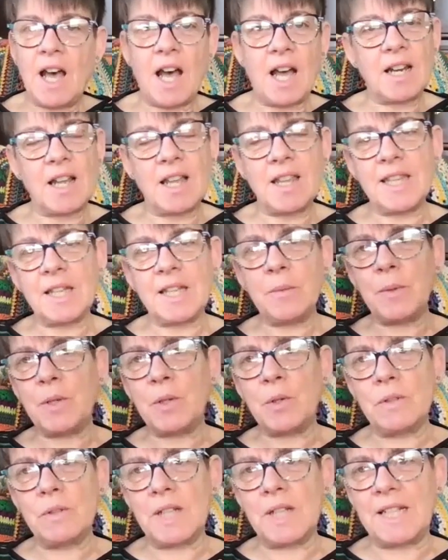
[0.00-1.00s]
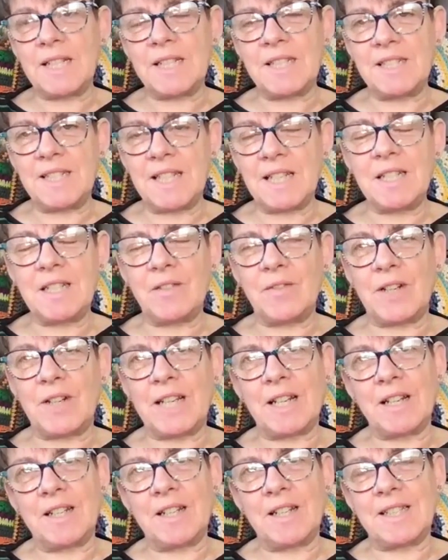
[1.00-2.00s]
And I think we all
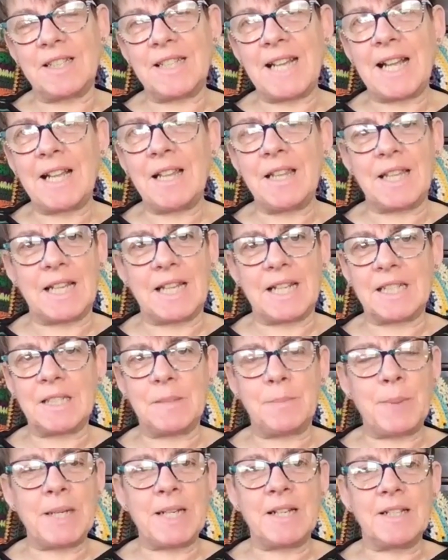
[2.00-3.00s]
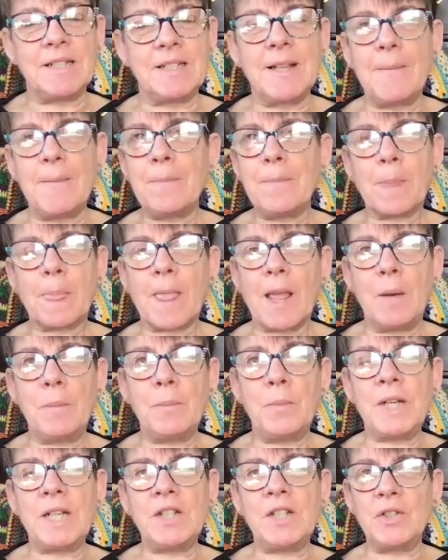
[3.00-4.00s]
instinctively understand this, because
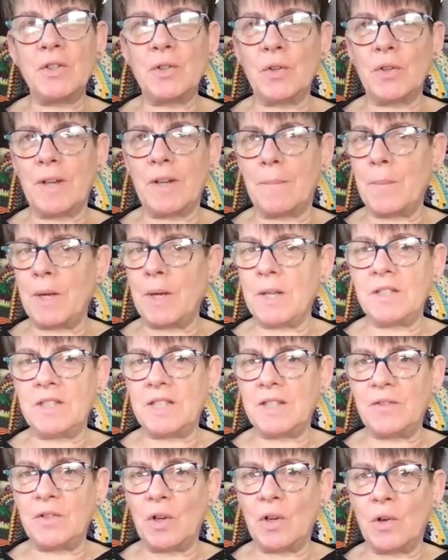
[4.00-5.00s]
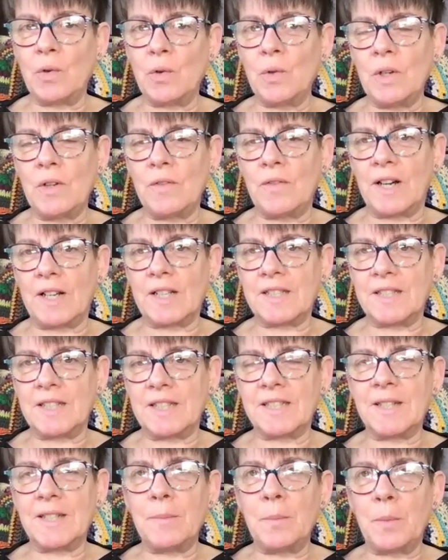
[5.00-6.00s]
I'm pretty sure that most, if not all of us,
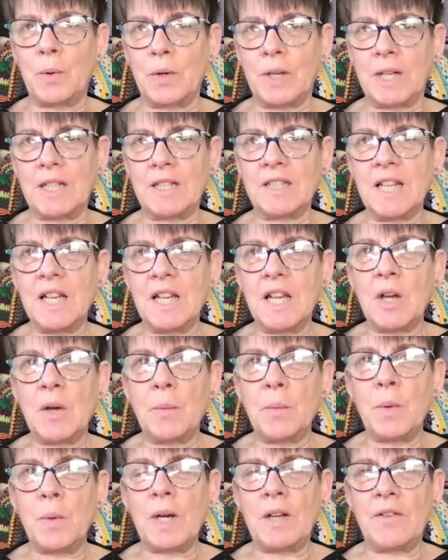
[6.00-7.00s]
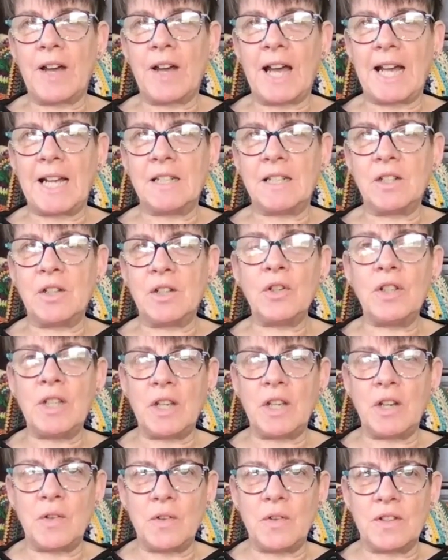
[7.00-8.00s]
at some point will have had good
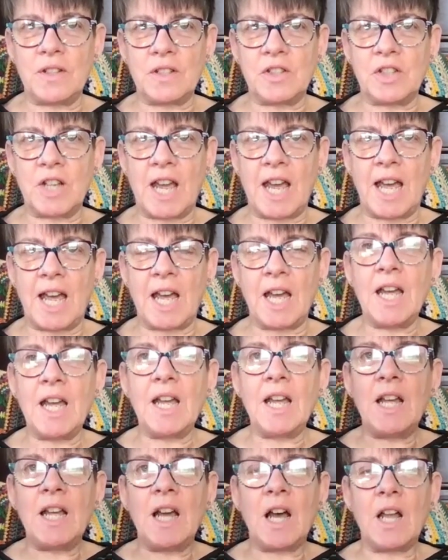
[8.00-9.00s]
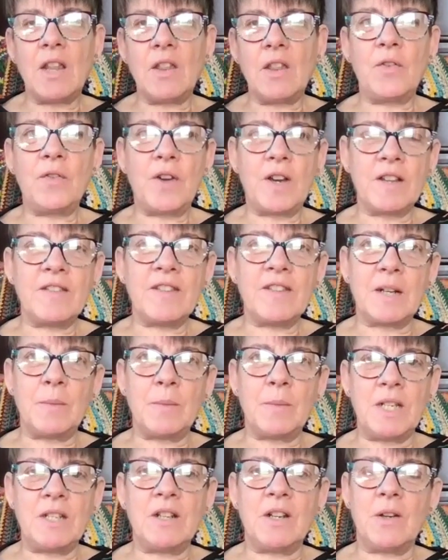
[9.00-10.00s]
news to share. And the first thing
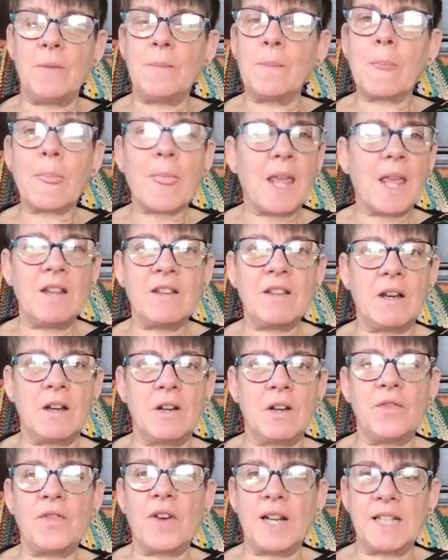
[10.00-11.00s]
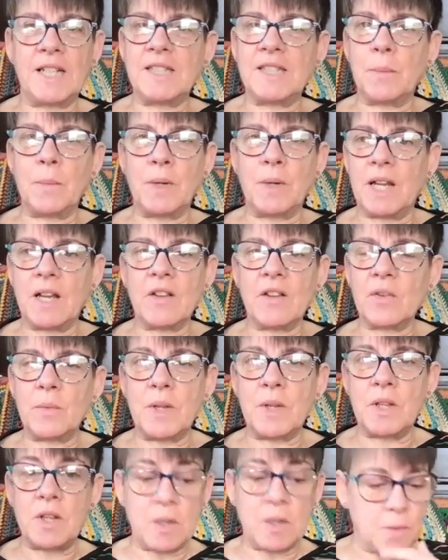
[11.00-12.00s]
we do is go and find someone else
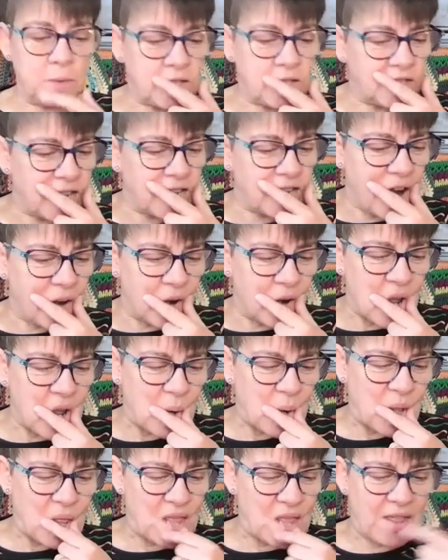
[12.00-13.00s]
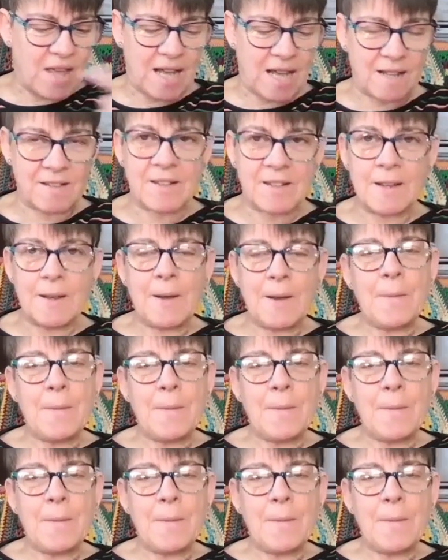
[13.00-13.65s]
with whom to share it, whether that's